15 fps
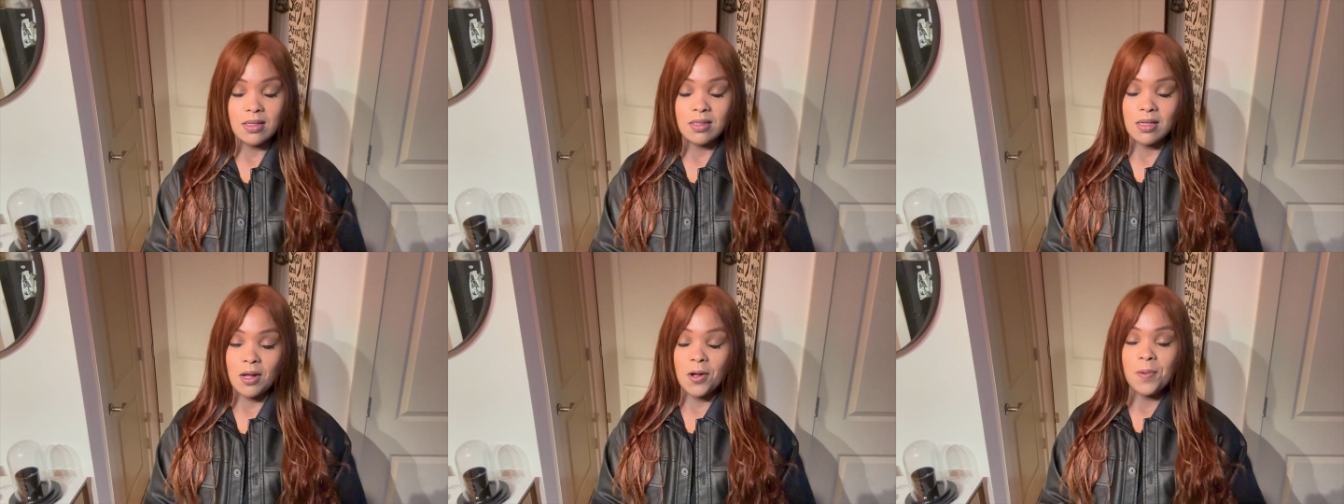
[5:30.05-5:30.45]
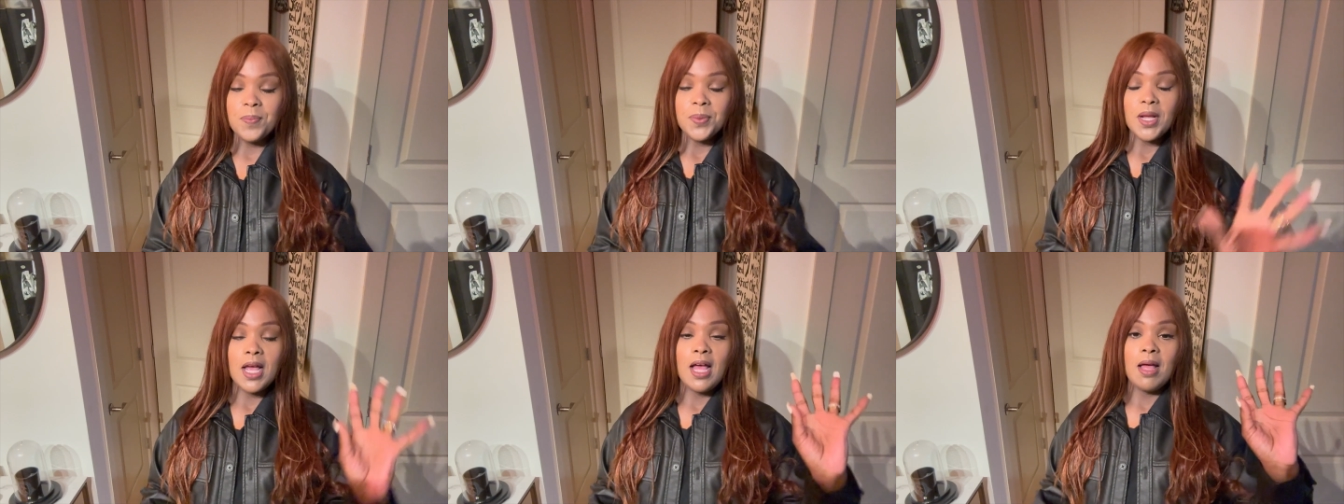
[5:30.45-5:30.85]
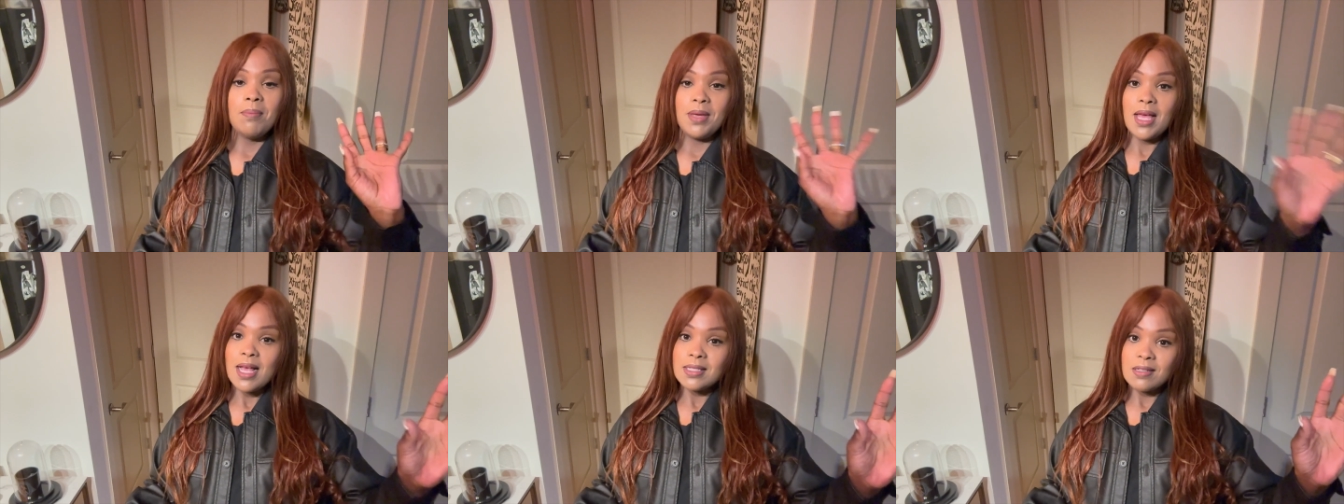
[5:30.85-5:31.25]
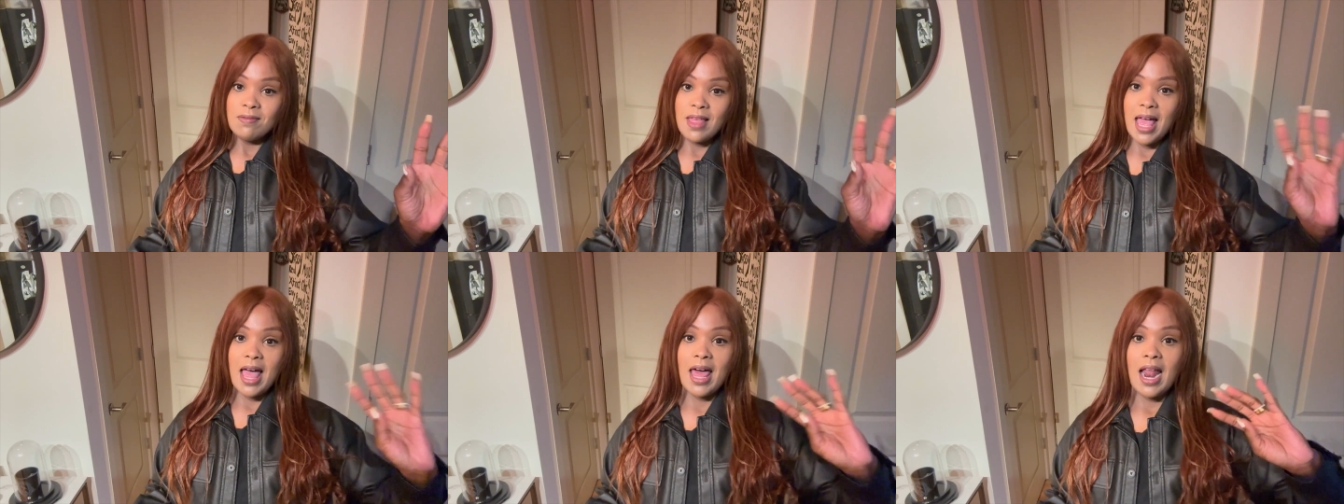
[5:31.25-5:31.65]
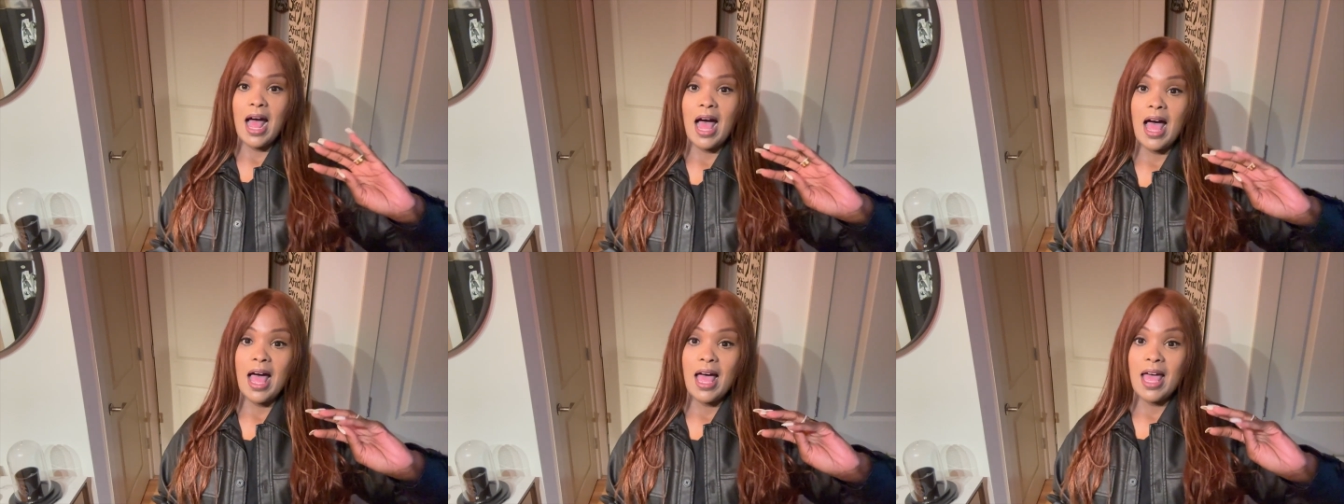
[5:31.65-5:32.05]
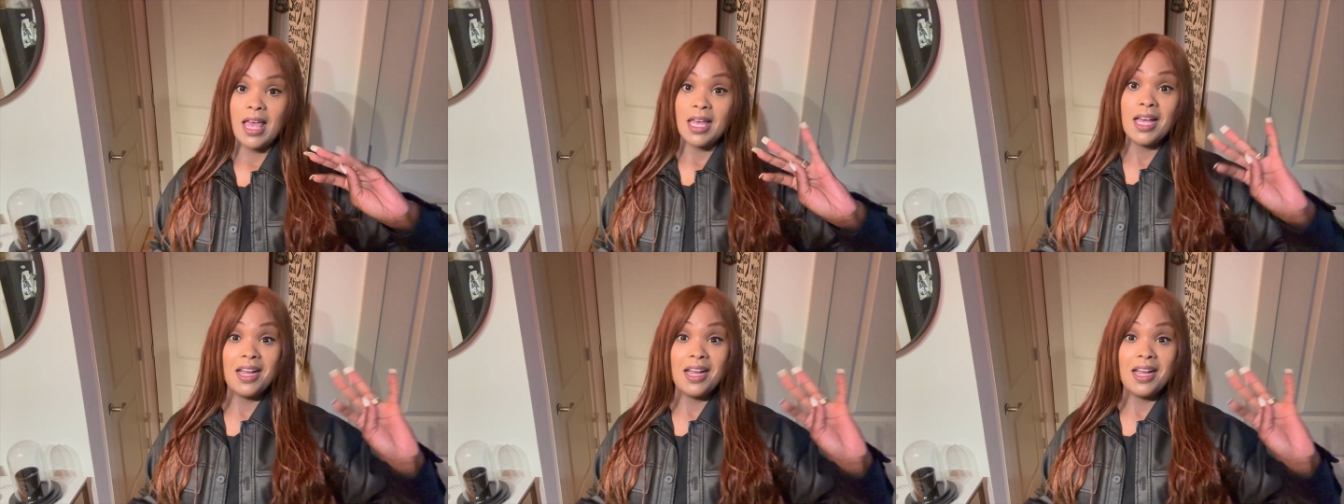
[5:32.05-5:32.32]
So because of that, I